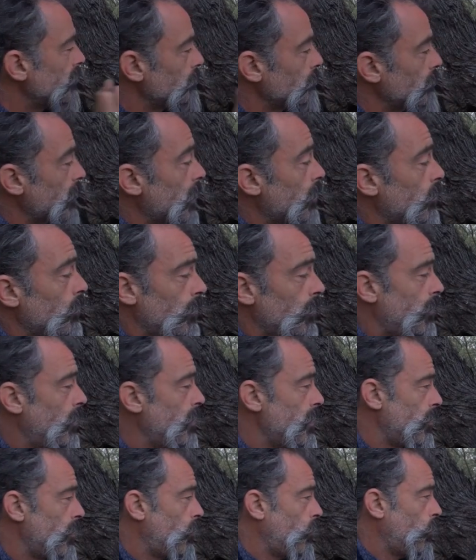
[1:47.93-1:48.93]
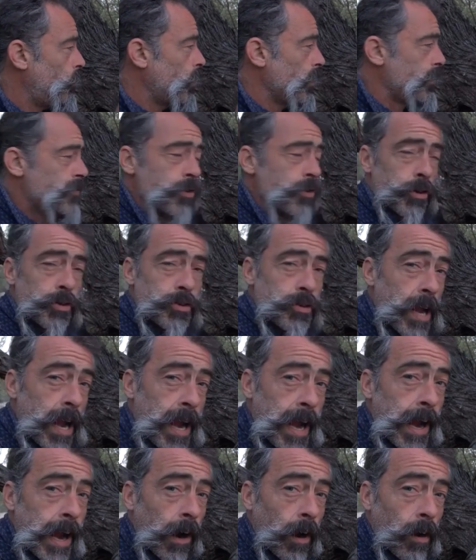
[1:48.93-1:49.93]
Now, with just
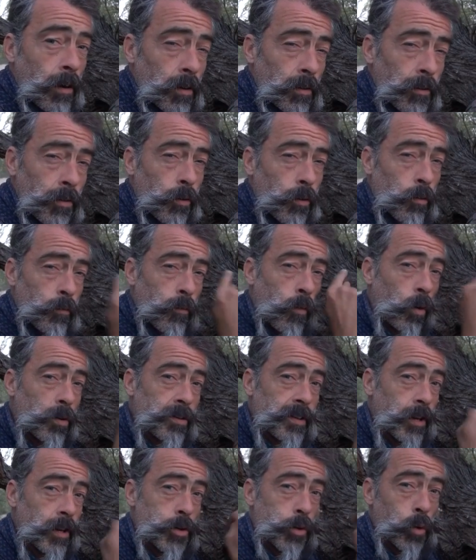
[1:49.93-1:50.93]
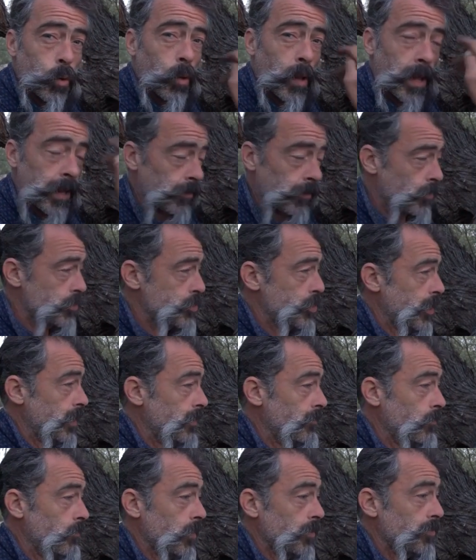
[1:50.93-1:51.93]
air through vortexual energy,
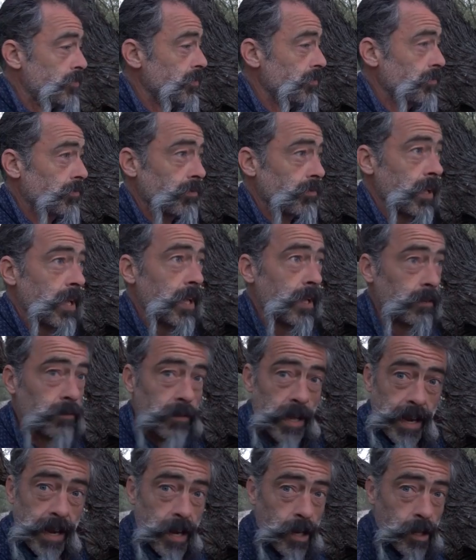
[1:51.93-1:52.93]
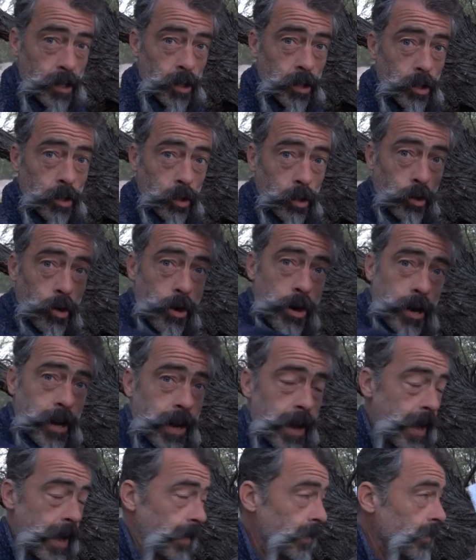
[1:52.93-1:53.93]
which is like a
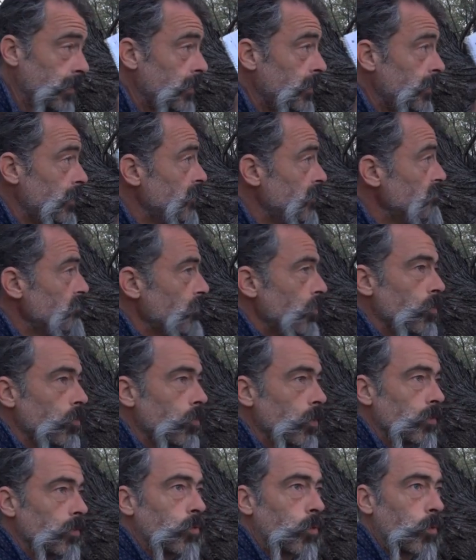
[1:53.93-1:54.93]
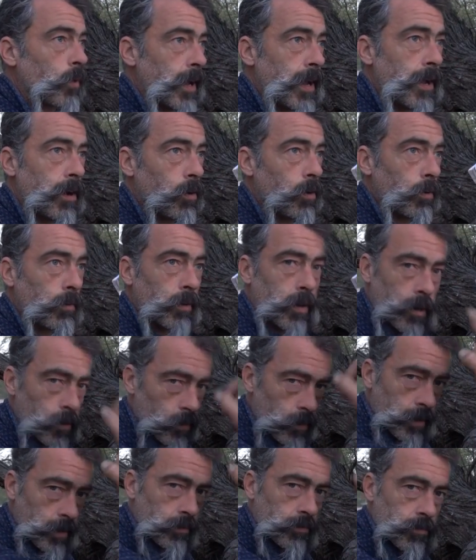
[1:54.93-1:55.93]
hurricane or a tornado,
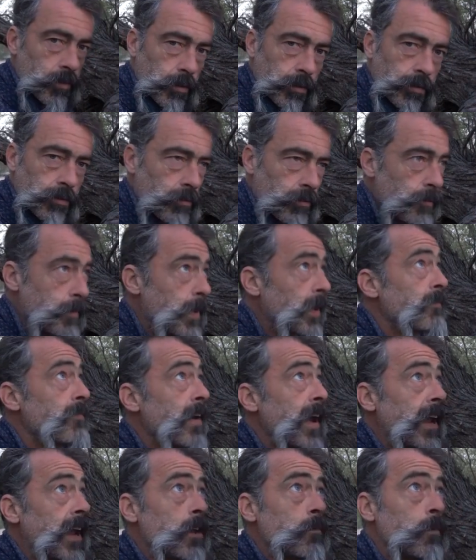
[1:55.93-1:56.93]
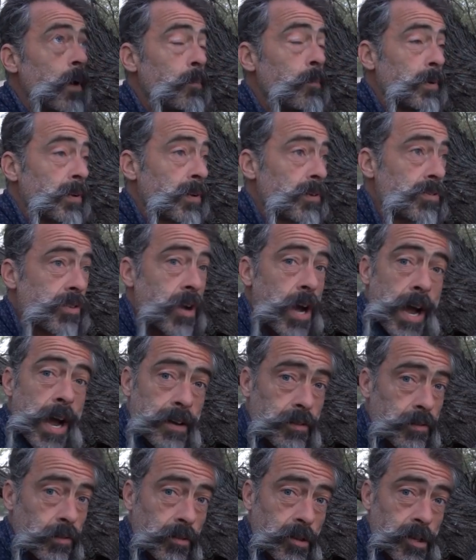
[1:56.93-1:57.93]
it just big vacuum up in the sky,
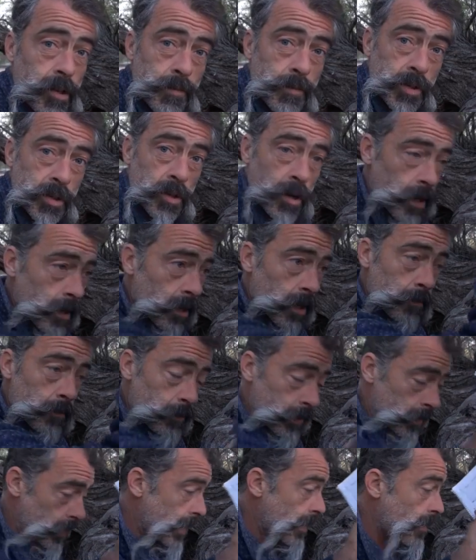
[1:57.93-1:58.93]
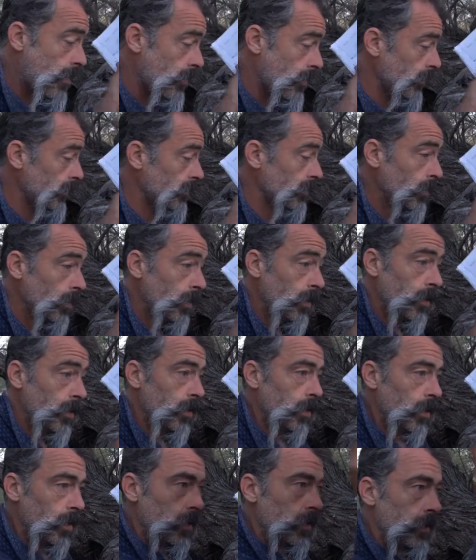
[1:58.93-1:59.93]
it just keeps sucking up air, and
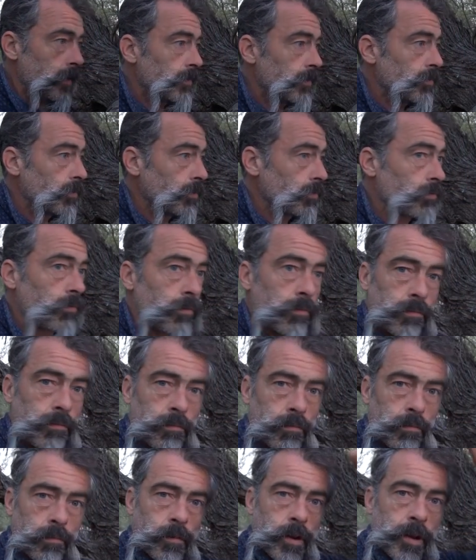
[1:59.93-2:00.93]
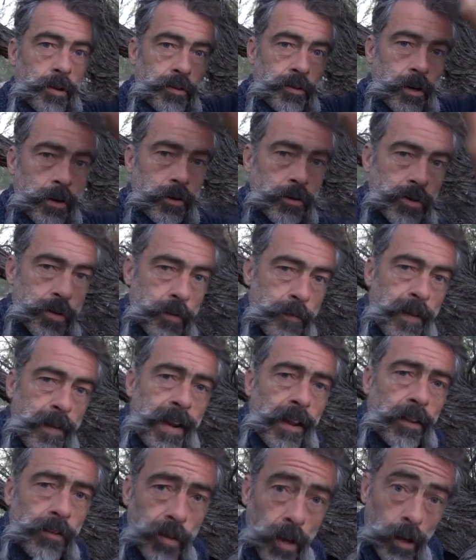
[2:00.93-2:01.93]
it just continues to
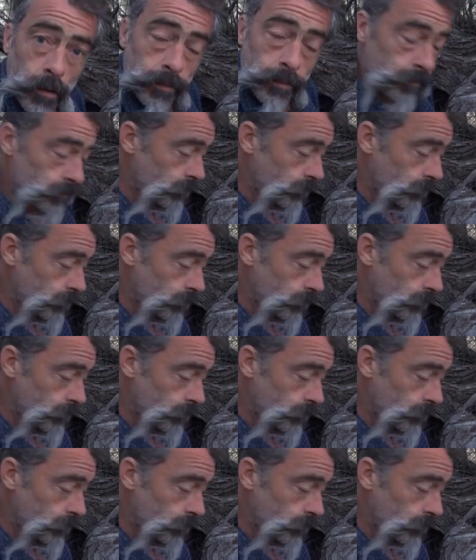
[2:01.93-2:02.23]
feed itself